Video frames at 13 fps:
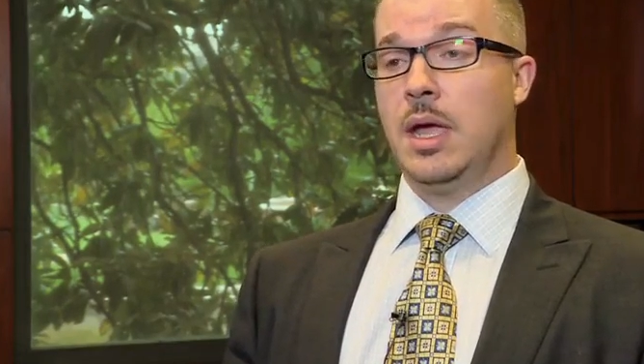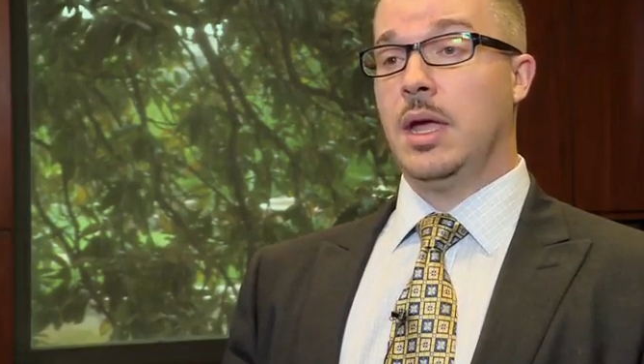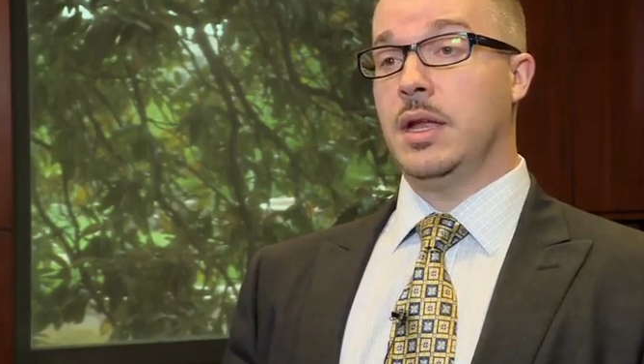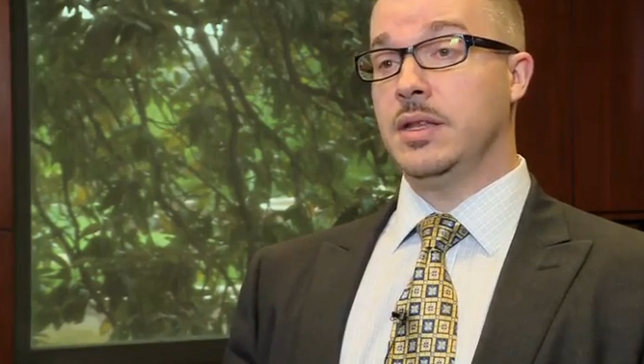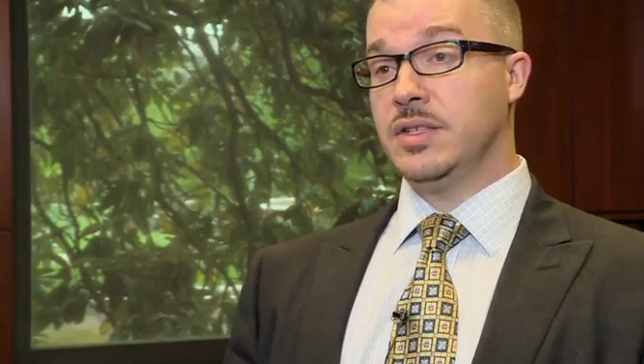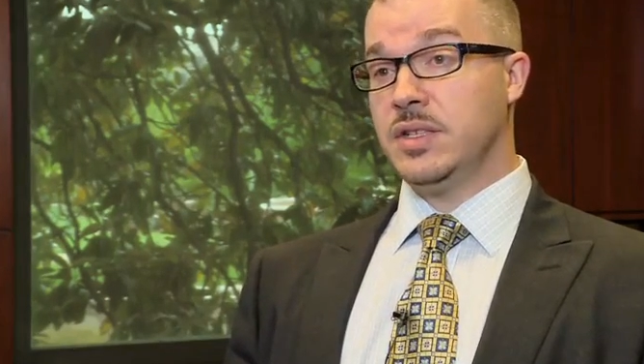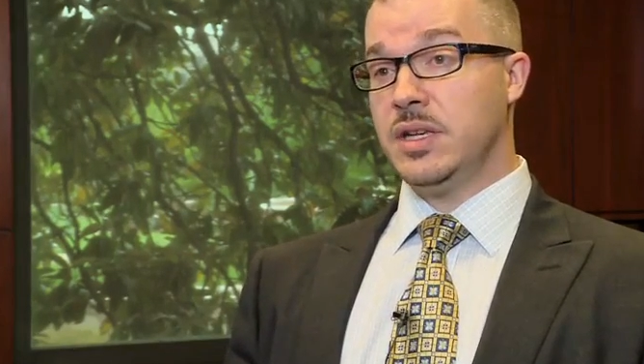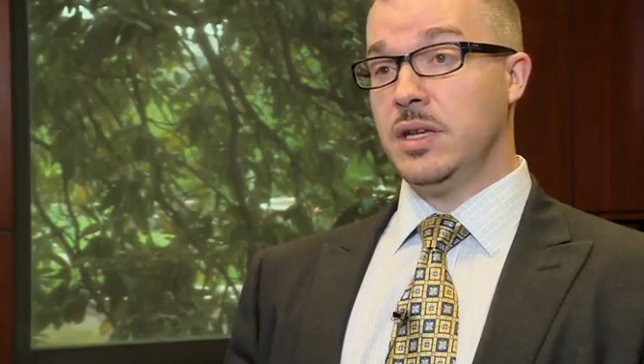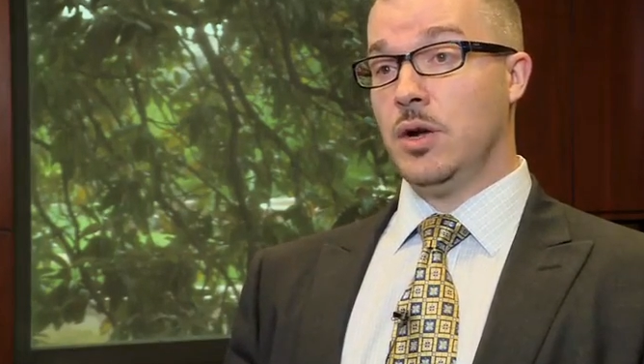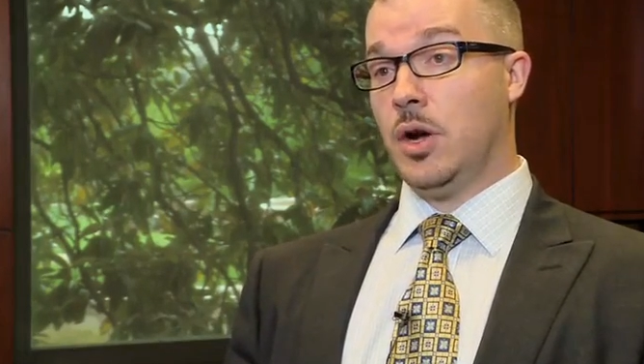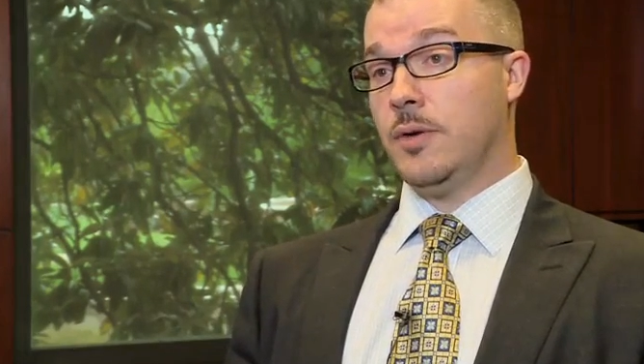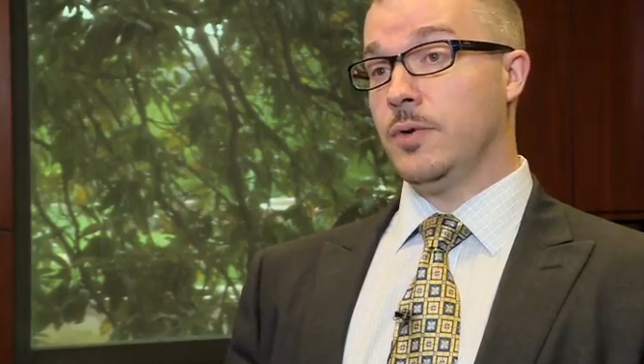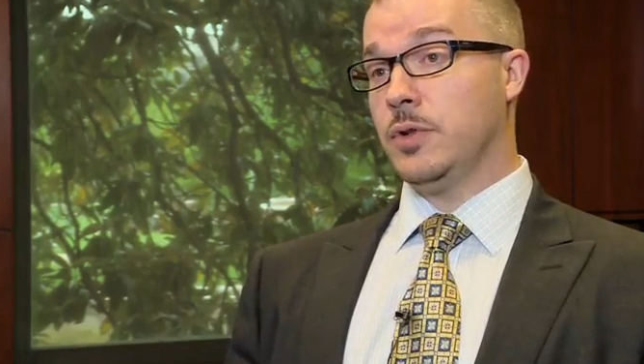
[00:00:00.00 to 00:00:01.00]
and C
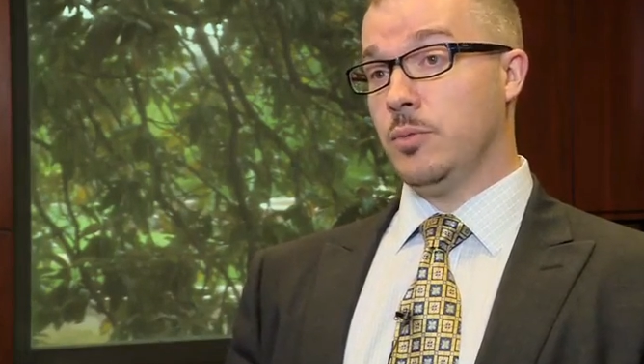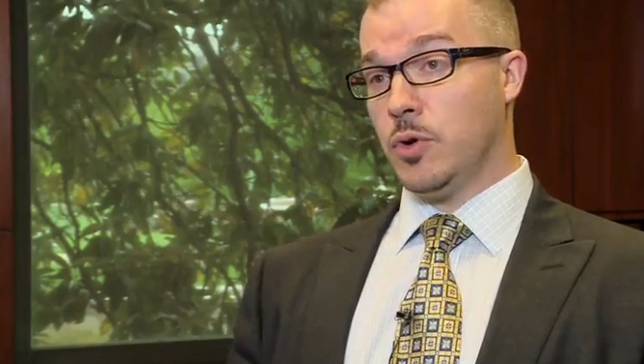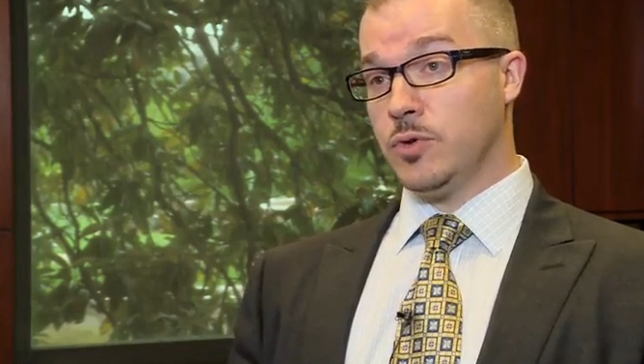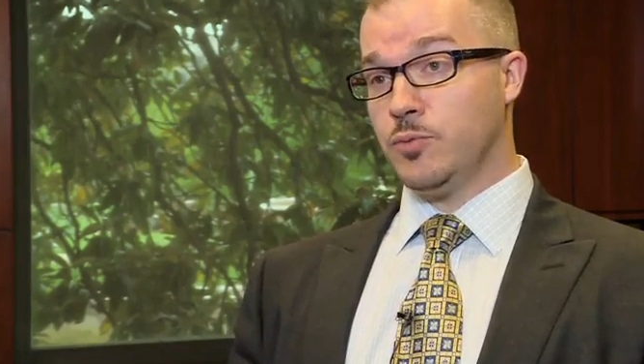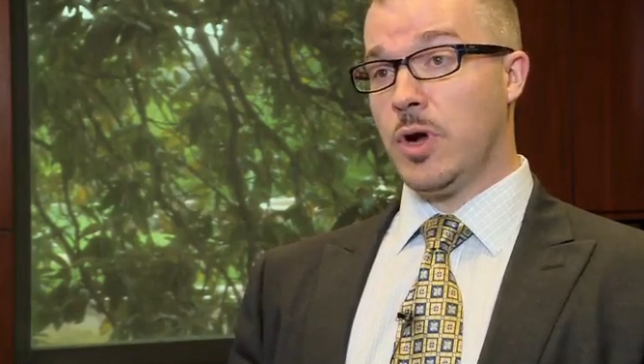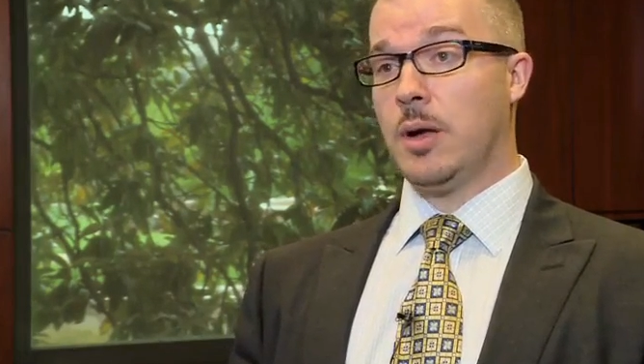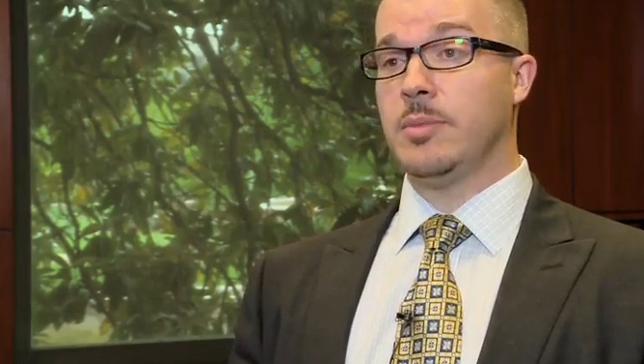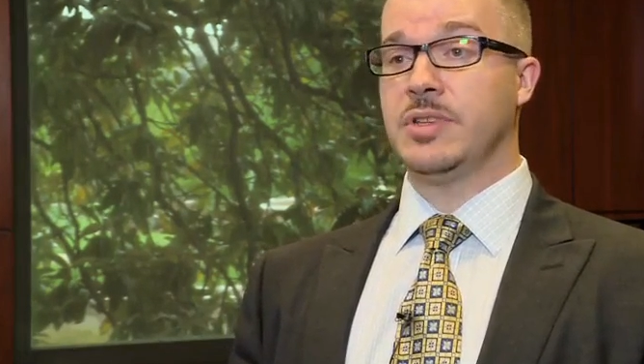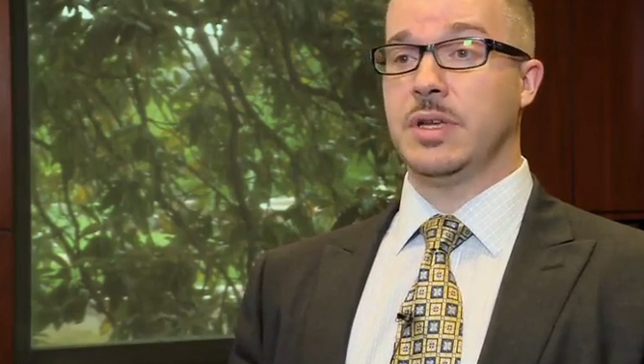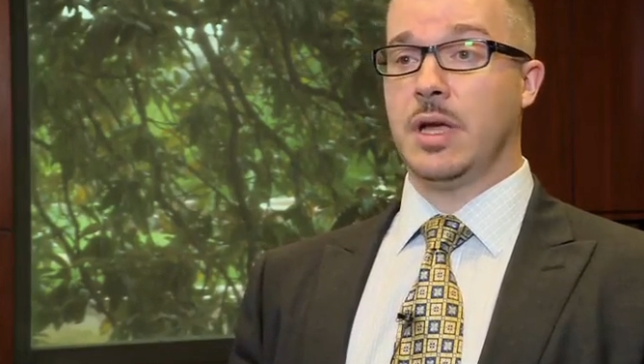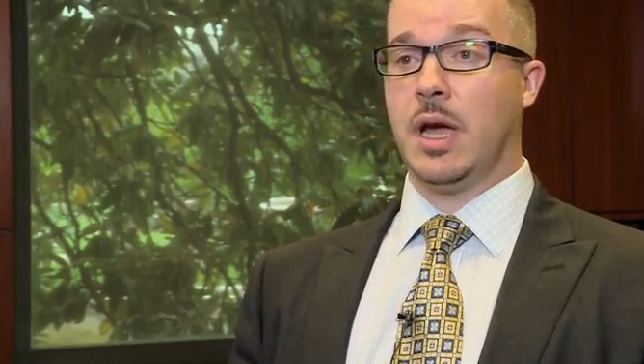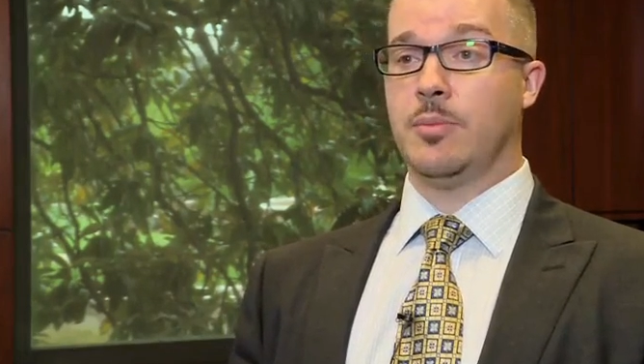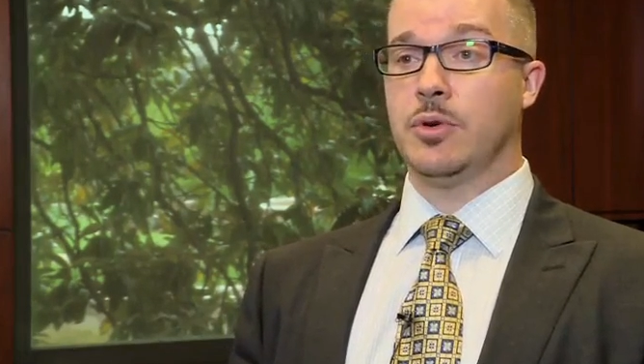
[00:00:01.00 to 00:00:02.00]
offered the most
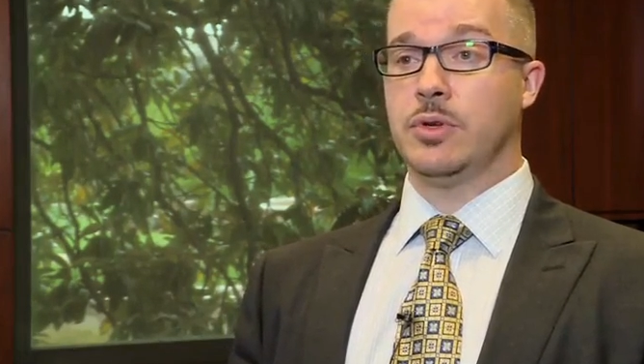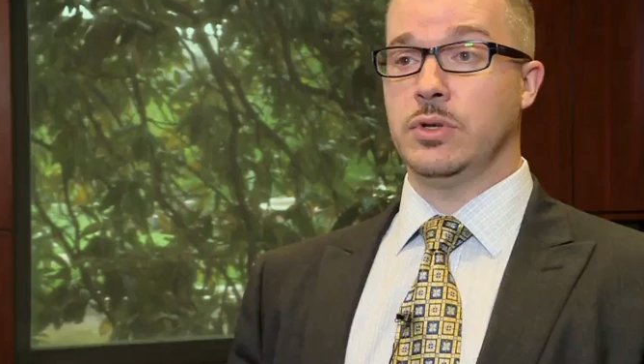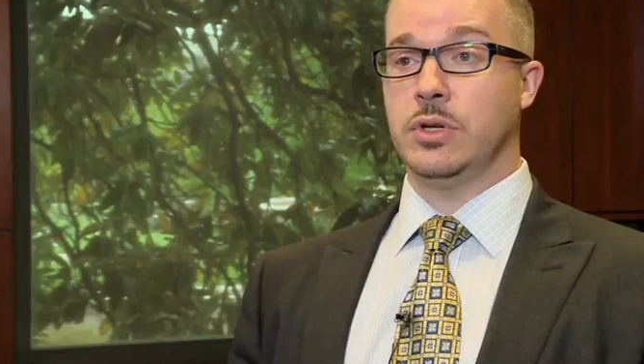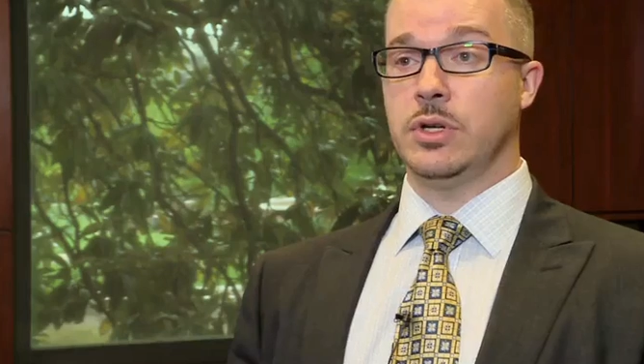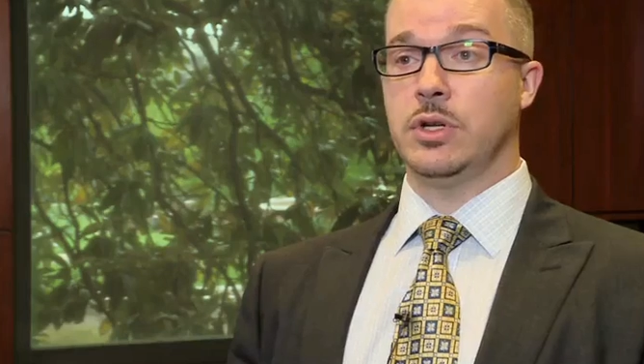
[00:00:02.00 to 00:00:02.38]
promising opportunity